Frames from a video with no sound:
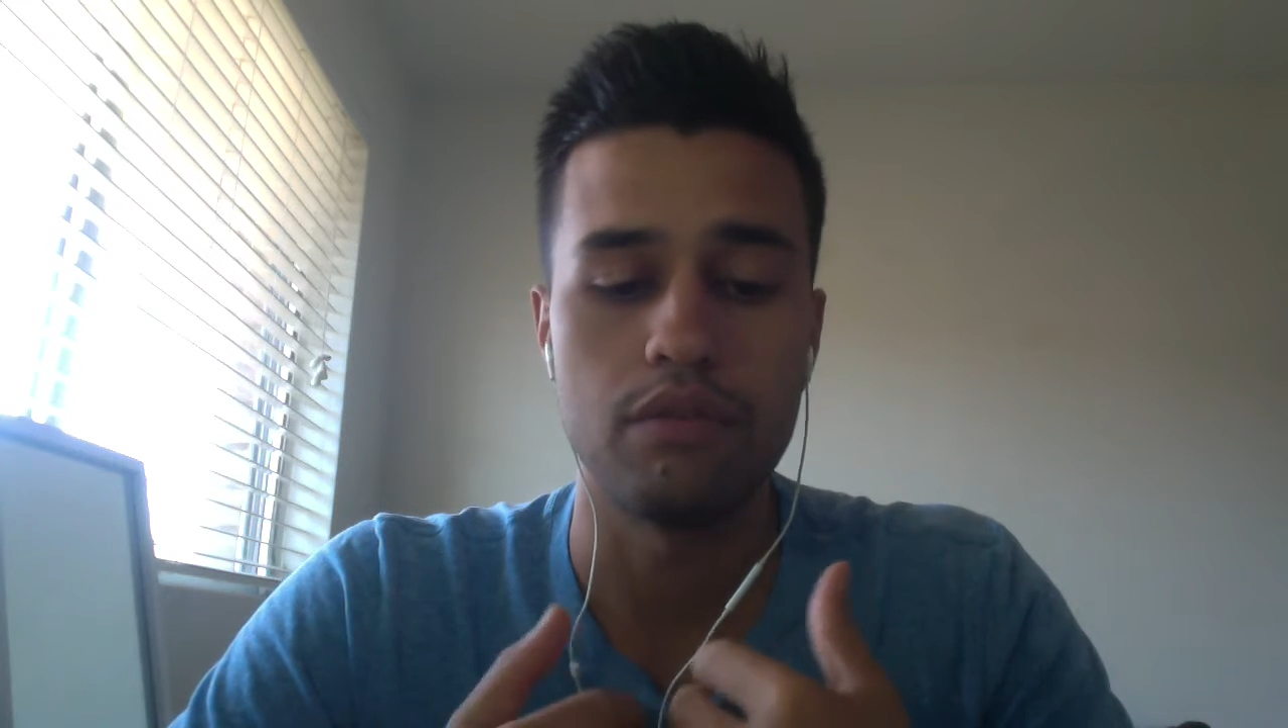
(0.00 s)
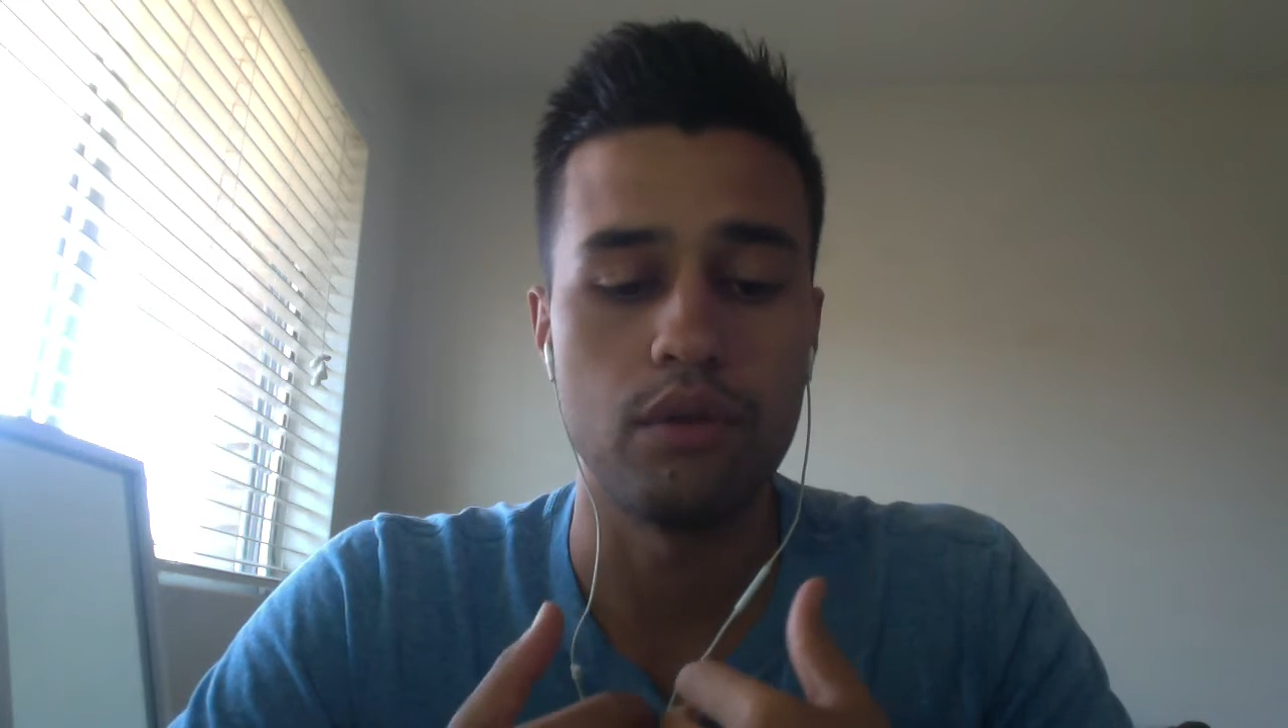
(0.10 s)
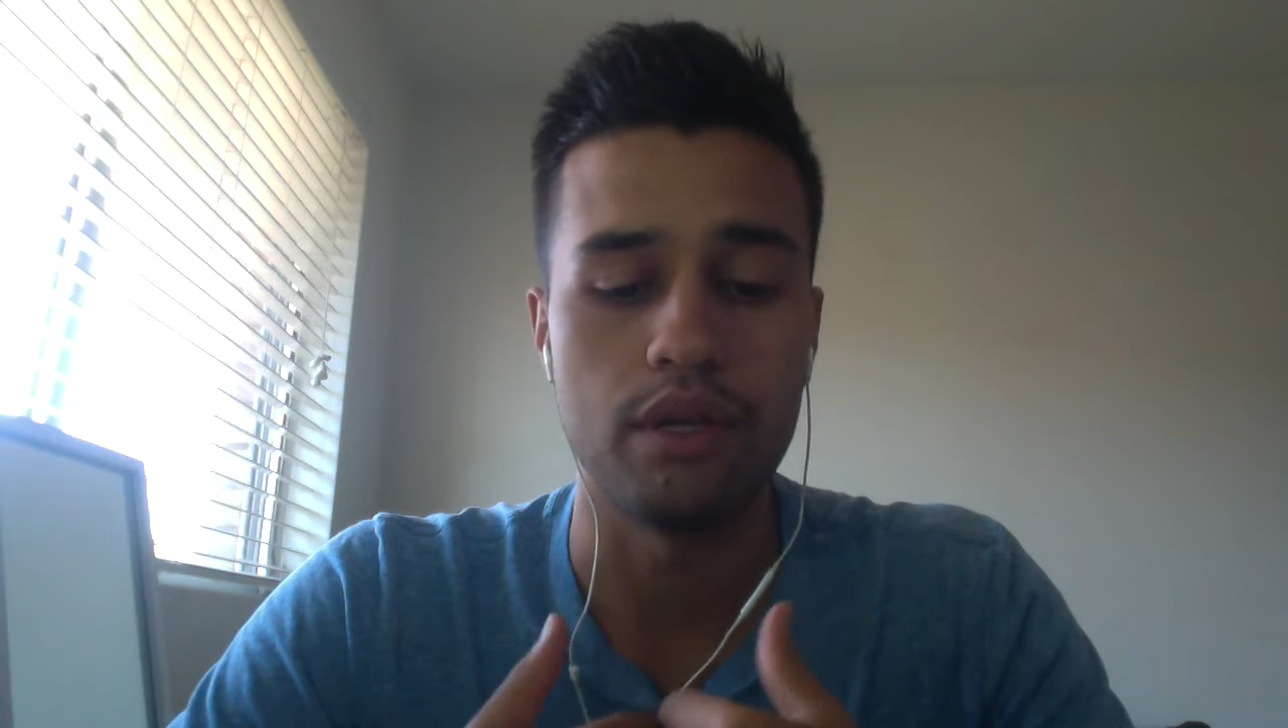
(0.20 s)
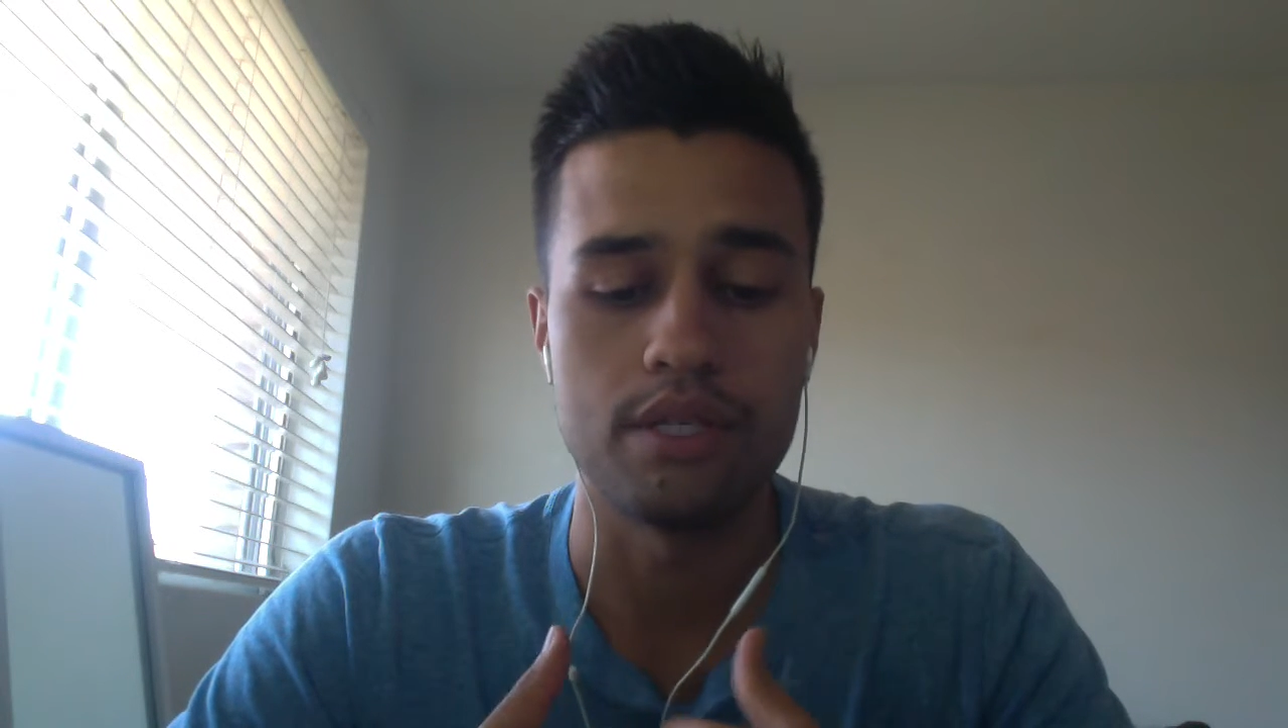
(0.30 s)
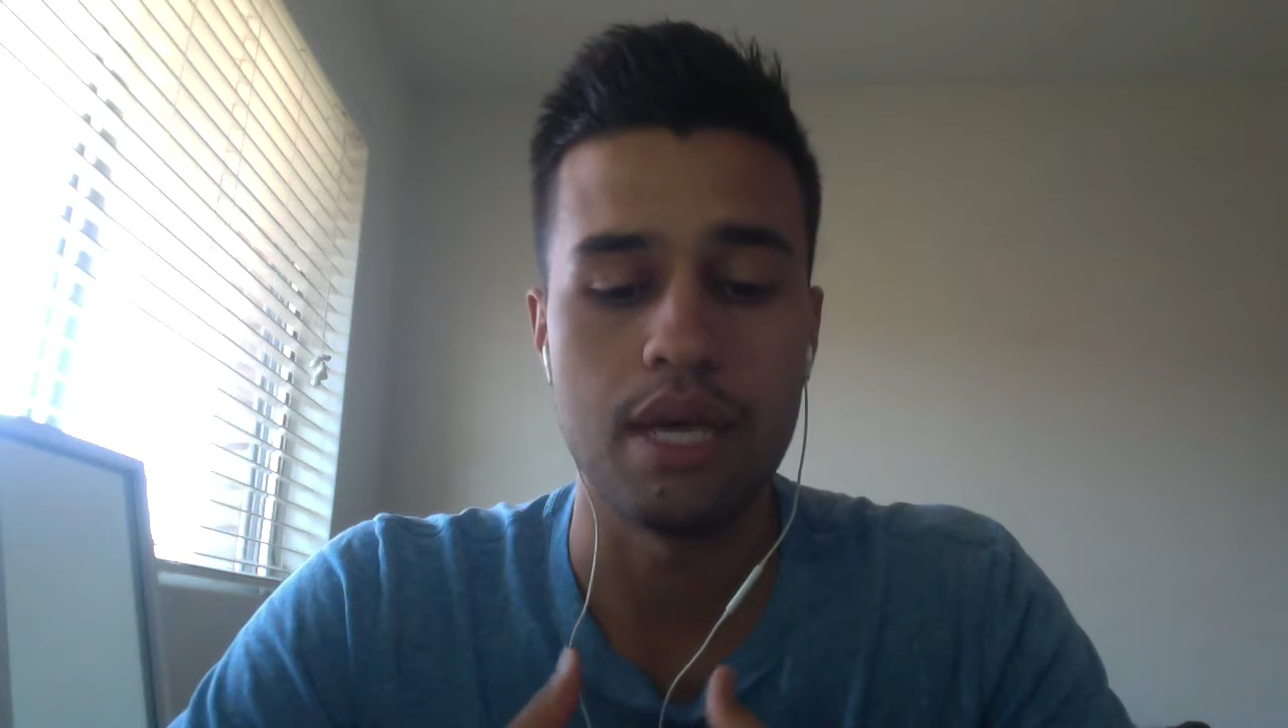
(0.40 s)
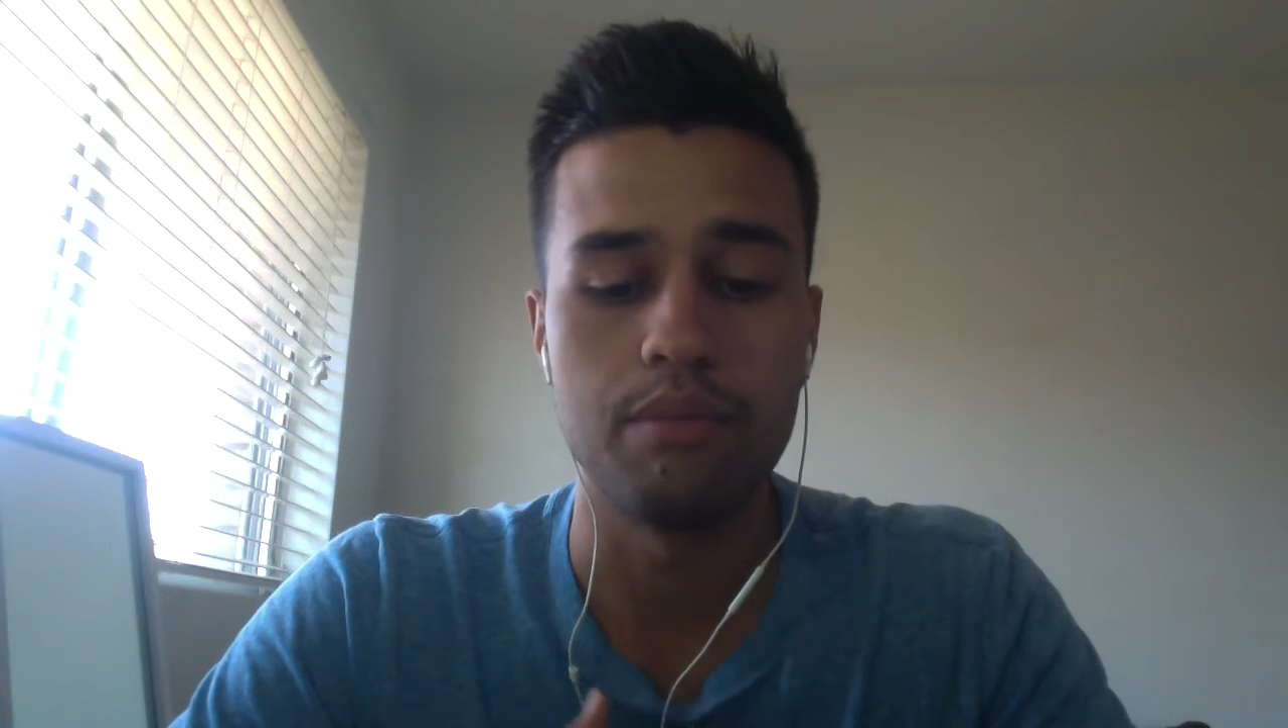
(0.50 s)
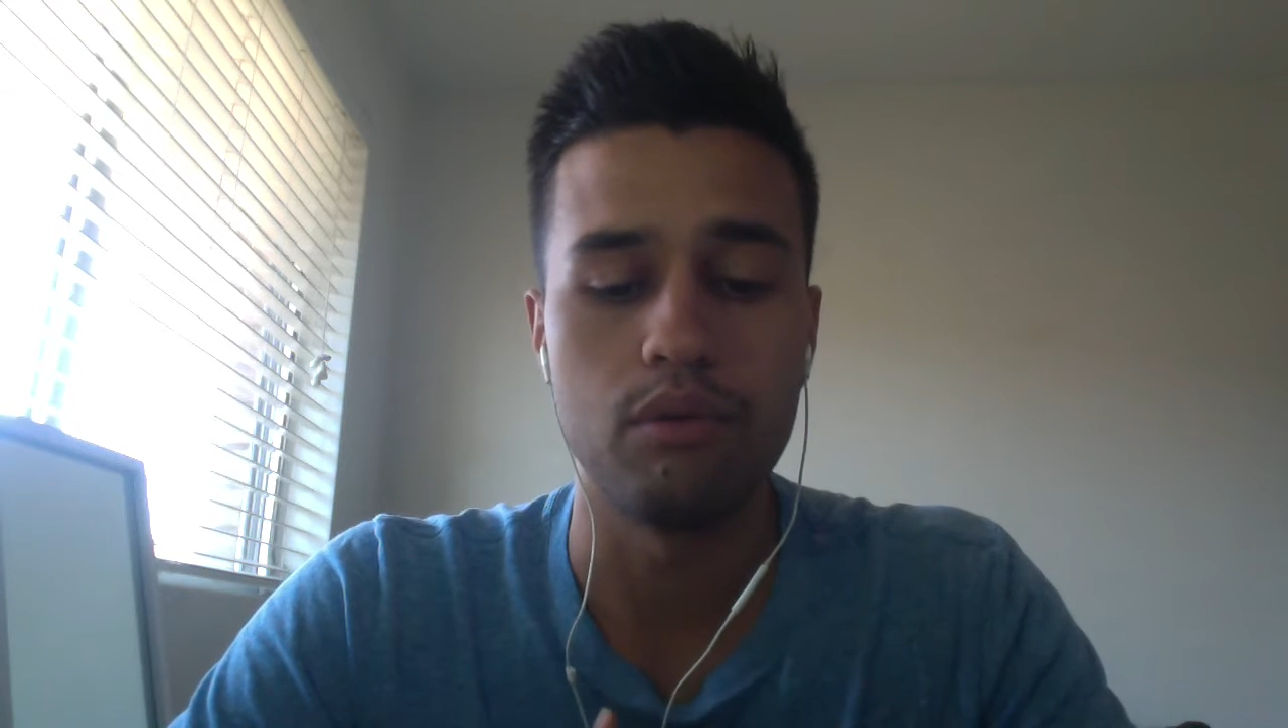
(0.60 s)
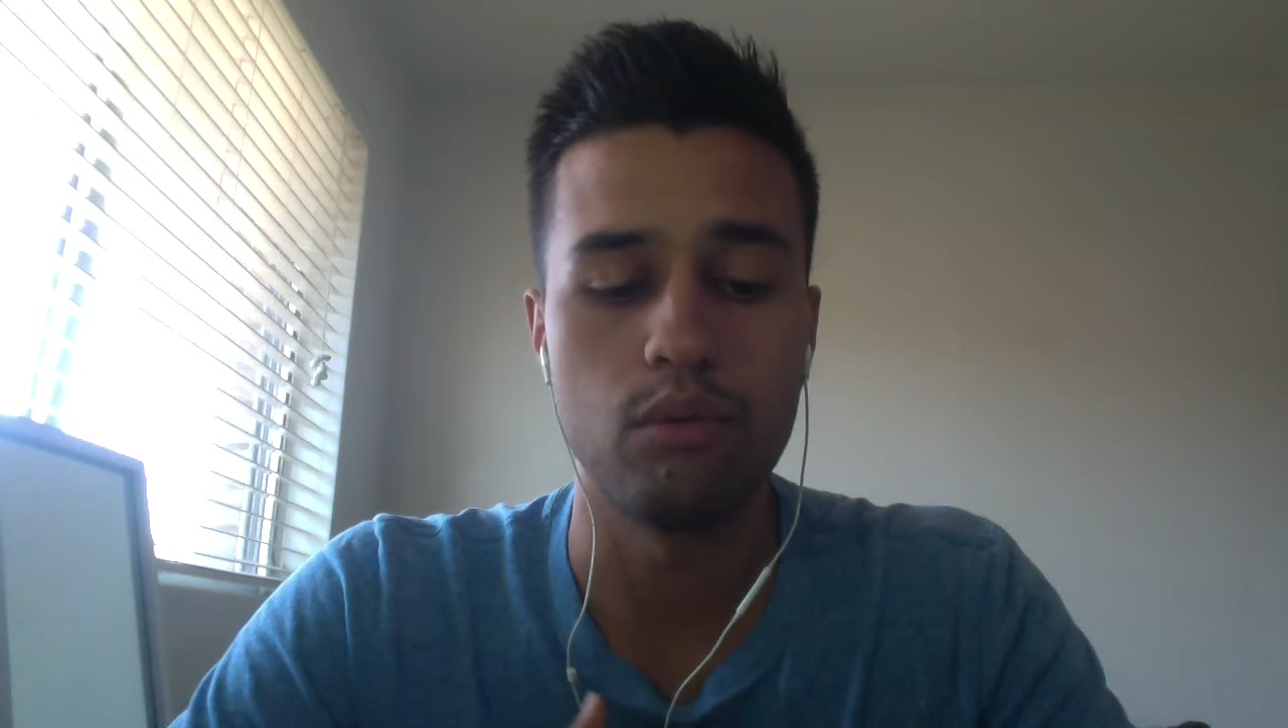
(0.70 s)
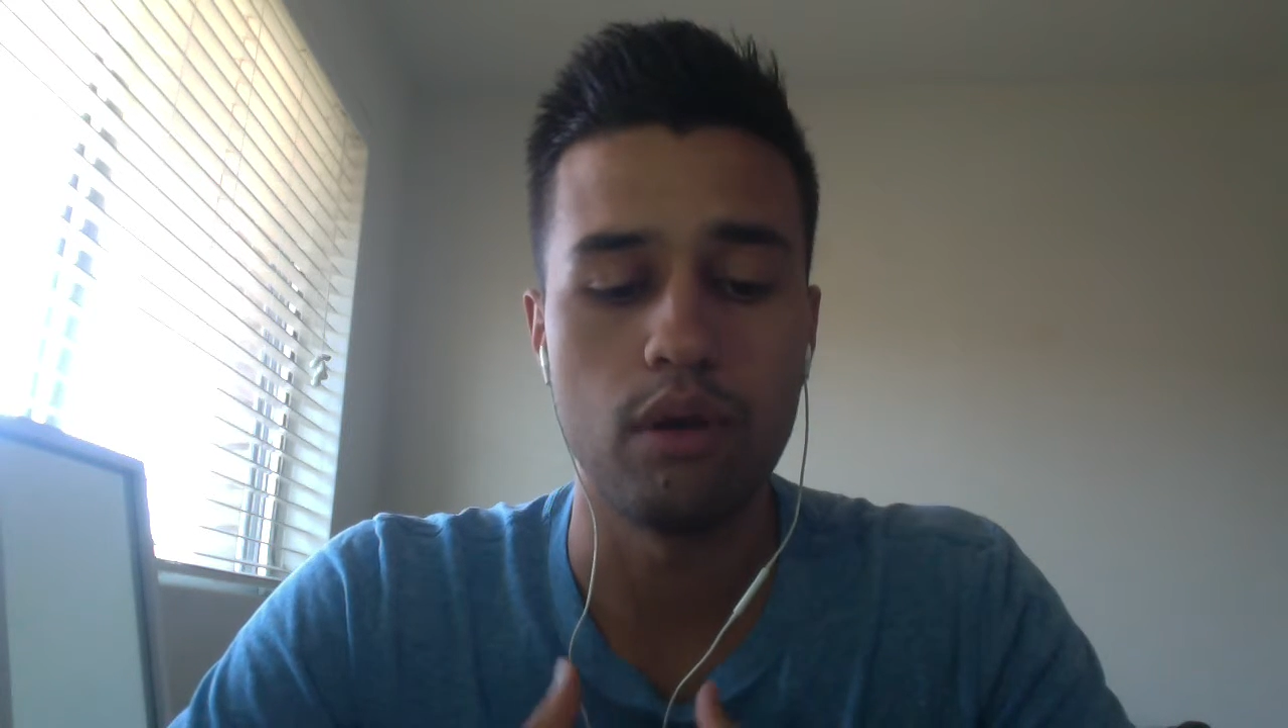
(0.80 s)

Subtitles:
you an example,